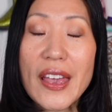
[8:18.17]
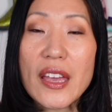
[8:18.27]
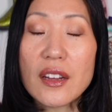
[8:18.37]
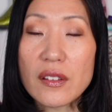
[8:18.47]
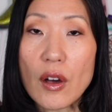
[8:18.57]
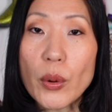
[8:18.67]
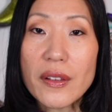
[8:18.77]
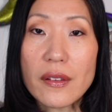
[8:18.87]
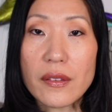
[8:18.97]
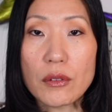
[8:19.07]
it is
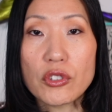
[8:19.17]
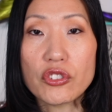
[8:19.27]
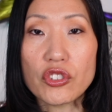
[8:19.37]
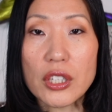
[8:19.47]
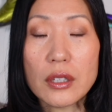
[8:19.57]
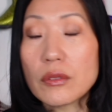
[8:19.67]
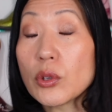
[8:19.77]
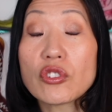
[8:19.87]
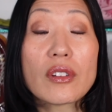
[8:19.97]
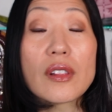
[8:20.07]
always a Sonia G,
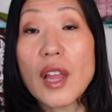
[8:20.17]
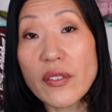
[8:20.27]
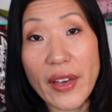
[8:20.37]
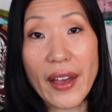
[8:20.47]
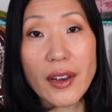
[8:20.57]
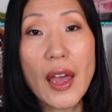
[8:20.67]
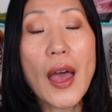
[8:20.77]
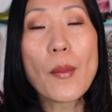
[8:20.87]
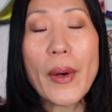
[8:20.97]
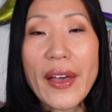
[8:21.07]
which love that.
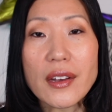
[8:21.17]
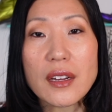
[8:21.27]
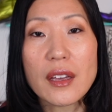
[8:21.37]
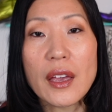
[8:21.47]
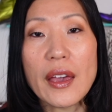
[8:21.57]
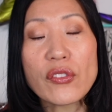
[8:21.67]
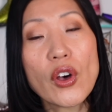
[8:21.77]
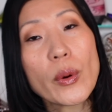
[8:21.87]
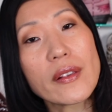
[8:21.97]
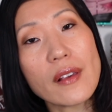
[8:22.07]
But it's
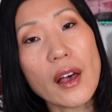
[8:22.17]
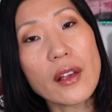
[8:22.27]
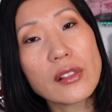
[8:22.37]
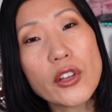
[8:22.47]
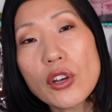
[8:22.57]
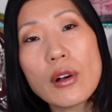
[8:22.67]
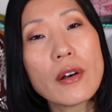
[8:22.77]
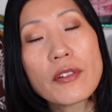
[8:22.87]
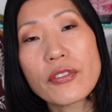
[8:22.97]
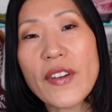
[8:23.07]
always a little
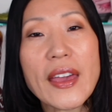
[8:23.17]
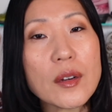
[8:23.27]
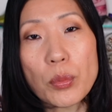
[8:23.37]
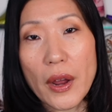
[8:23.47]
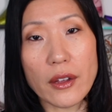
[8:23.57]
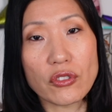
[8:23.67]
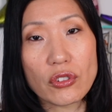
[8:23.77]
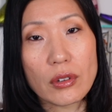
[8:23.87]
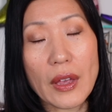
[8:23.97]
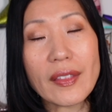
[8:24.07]
fan
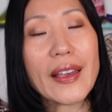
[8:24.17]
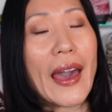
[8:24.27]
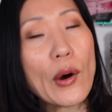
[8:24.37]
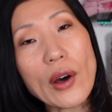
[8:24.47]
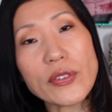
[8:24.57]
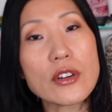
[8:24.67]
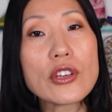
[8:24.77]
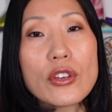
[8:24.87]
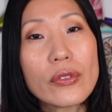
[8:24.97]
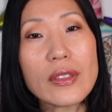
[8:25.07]
brush. And like, how often are
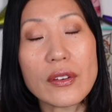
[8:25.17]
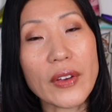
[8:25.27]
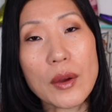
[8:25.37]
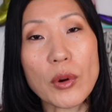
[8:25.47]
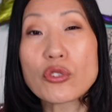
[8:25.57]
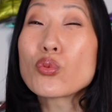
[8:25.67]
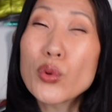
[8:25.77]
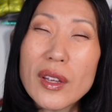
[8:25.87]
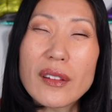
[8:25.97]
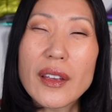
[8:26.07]
you using the fan brush?
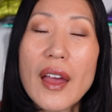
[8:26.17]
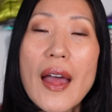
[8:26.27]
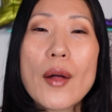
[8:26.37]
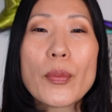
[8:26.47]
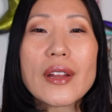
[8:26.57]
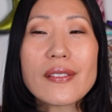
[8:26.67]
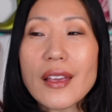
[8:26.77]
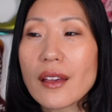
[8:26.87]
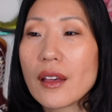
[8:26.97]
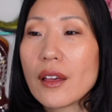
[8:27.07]
Really? But it's
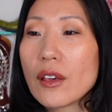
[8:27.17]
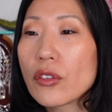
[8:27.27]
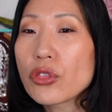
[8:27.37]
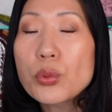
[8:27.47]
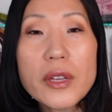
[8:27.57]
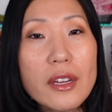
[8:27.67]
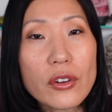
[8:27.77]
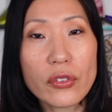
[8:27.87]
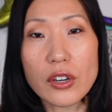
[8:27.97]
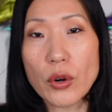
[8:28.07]
like 3
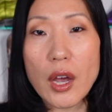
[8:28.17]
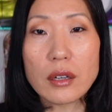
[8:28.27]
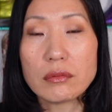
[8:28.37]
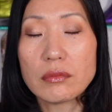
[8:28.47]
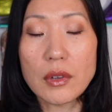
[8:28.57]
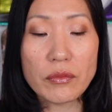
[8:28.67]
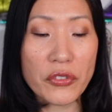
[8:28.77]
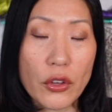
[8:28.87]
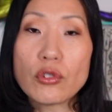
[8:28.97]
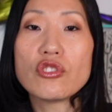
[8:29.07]
years in a row.
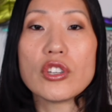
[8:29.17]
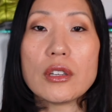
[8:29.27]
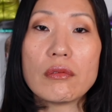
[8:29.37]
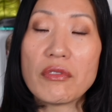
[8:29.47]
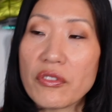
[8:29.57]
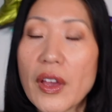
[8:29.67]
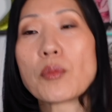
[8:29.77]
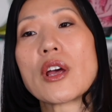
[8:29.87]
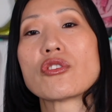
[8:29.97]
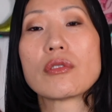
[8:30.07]
Sonia G
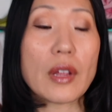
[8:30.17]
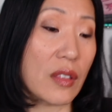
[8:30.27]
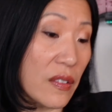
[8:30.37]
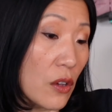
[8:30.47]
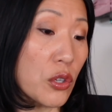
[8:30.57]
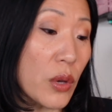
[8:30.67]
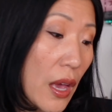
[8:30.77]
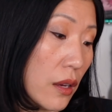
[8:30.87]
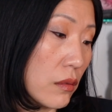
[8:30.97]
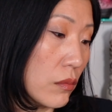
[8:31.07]
fan brush. I'm like, that's all you
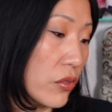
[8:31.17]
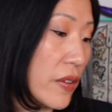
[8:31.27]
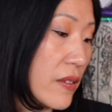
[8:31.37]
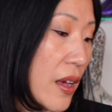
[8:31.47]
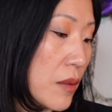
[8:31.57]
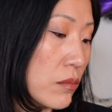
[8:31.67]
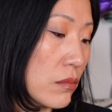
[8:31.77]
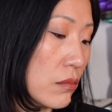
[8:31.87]
get. This time,